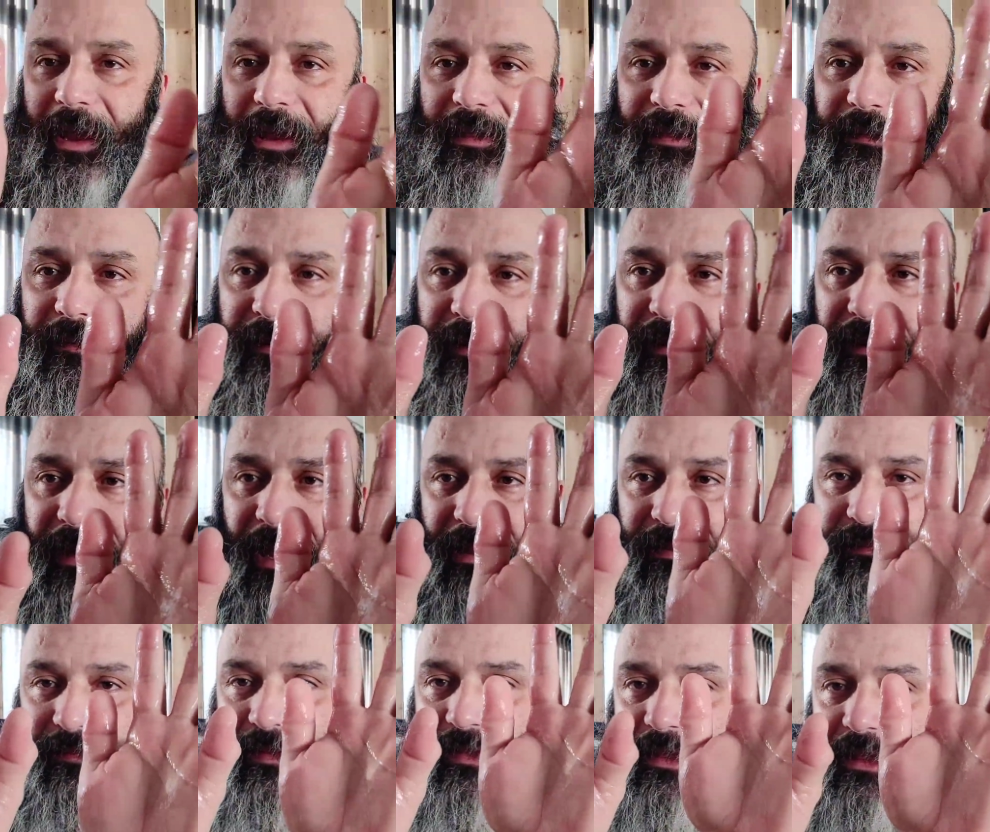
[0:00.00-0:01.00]
It
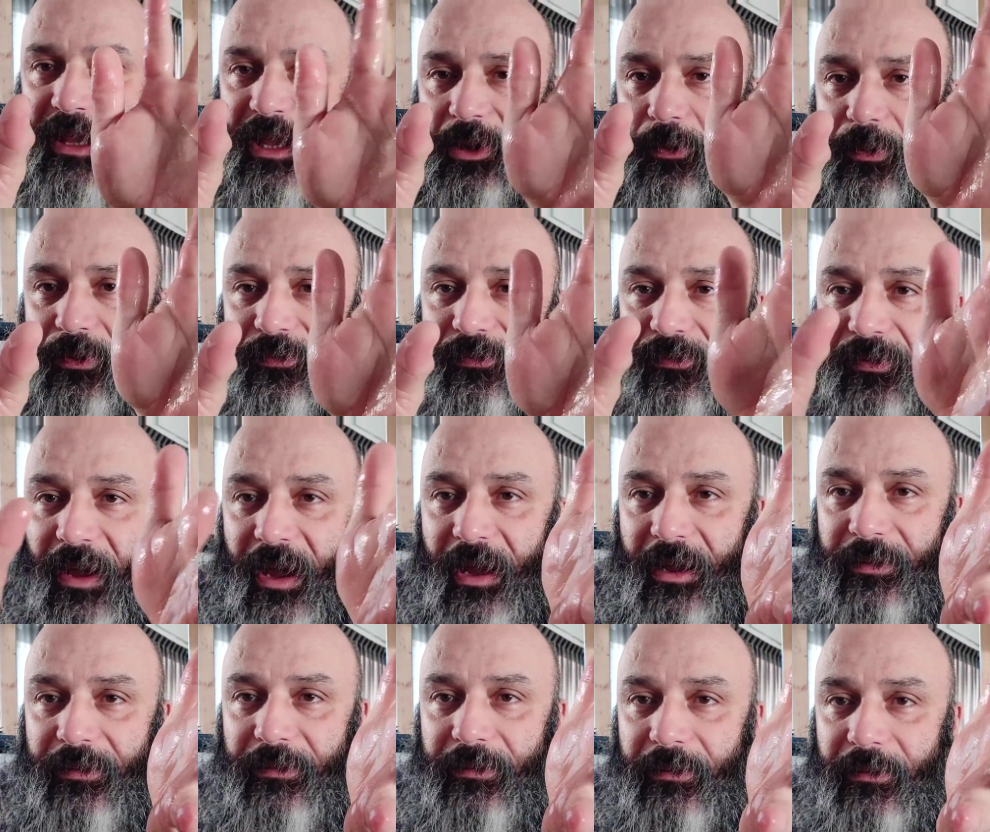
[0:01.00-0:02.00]
gets
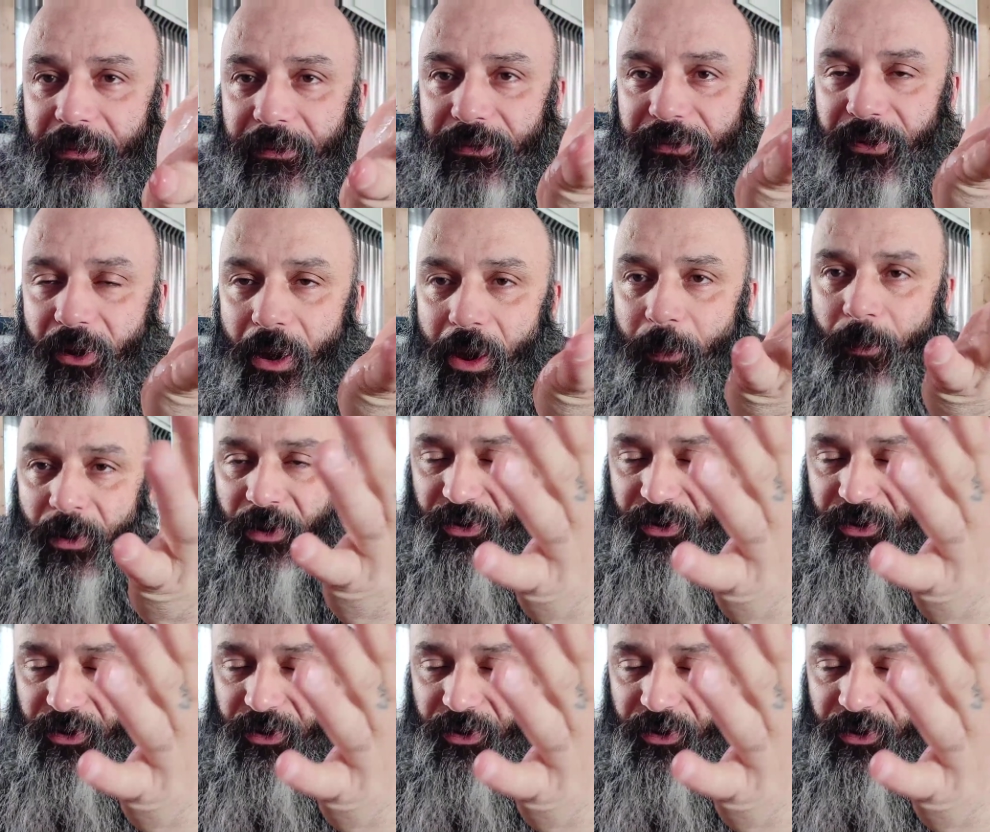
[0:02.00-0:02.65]
liquefied. You saw how